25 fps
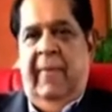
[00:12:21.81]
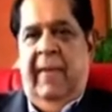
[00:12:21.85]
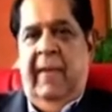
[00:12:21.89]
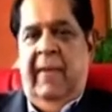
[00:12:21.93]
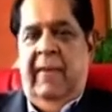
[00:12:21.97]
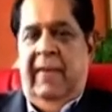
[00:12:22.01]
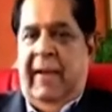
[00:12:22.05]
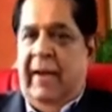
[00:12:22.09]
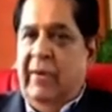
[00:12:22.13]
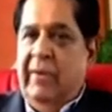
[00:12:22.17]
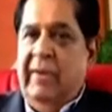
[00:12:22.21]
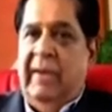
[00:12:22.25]

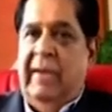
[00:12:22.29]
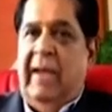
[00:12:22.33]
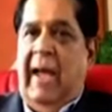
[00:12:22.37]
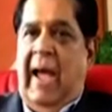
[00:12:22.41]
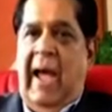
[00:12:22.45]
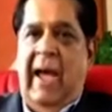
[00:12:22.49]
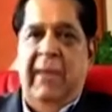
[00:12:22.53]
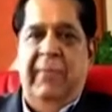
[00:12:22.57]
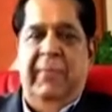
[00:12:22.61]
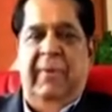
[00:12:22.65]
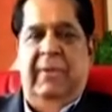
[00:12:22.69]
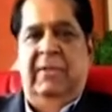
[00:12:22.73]
That was a
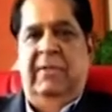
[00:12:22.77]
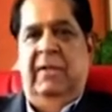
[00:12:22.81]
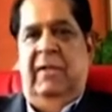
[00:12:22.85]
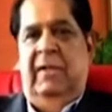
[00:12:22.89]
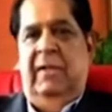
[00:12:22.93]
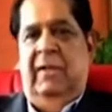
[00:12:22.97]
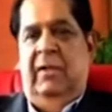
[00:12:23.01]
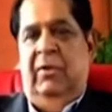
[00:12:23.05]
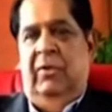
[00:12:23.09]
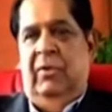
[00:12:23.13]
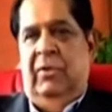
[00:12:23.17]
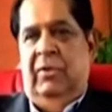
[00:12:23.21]
dire picture,
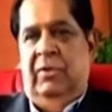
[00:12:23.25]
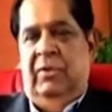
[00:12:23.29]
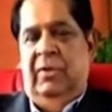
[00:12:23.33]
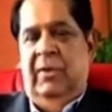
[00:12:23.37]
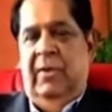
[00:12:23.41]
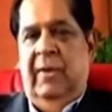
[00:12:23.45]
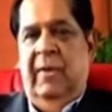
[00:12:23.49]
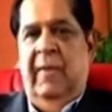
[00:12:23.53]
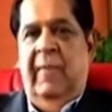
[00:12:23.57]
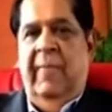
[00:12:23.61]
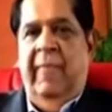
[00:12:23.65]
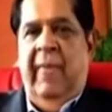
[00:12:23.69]
Nikunj.
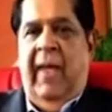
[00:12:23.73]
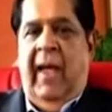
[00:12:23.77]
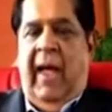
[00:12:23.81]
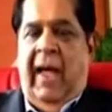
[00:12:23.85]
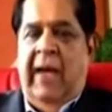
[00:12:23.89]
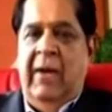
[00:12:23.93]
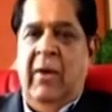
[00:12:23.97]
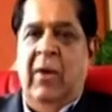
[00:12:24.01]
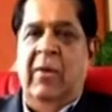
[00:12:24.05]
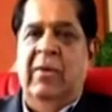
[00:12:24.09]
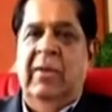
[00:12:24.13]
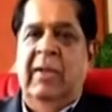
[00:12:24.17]
I
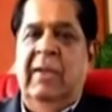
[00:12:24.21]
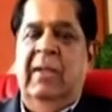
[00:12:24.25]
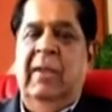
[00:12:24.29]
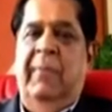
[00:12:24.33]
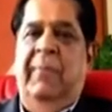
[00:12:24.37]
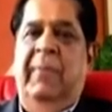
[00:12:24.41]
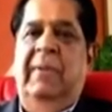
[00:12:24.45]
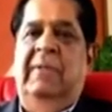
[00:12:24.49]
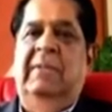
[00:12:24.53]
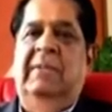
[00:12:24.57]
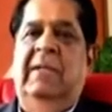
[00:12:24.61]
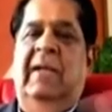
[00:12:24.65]
don't think the
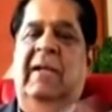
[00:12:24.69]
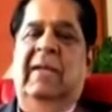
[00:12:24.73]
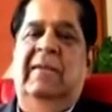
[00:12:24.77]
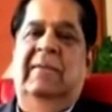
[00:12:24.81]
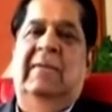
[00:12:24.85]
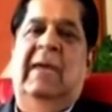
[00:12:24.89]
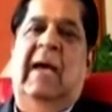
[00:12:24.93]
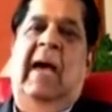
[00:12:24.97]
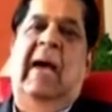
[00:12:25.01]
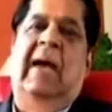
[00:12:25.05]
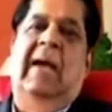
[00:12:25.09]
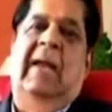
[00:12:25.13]
picture is
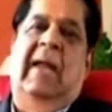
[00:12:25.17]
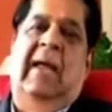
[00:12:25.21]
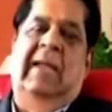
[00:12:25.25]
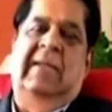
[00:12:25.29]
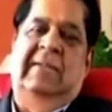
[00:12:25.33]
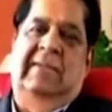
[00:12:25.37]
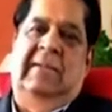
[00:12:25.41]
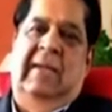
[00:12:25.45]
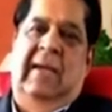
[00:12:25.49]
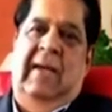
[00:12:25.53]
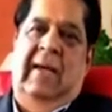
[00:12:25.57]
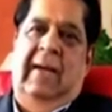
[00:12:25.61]
dire as
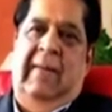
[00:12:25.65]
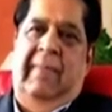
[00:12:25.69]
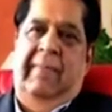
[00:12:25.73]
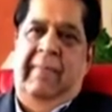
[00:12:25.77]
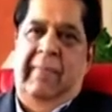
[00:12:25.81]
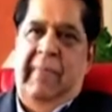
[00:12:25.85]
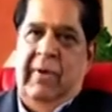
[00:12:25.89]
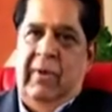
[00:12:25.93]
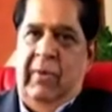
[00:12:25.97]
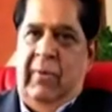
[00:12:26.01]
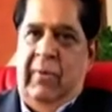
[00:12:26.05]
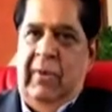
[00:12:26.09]

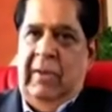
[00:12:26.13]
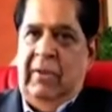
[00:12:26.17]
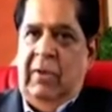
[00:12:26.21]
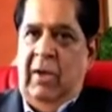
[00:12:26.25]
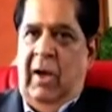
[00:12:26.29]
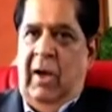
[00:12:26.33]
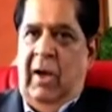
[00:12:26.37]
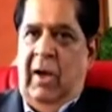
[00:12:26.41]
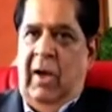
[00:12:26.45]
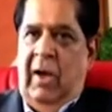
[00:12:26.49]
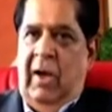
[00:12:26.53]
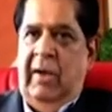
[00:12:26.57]
we
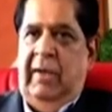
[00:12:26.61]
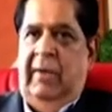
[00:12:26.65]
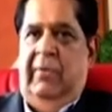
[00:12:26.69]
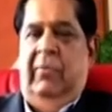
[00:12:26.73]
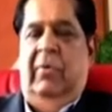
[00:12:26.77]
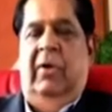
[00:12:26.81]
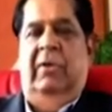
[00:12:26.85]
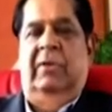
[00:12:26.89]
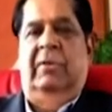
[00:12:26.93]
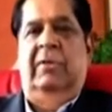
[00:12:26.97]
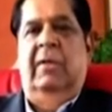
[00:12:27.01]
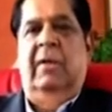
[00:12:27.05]
thought it
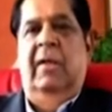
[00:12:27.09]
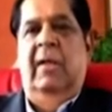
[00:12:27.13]
was.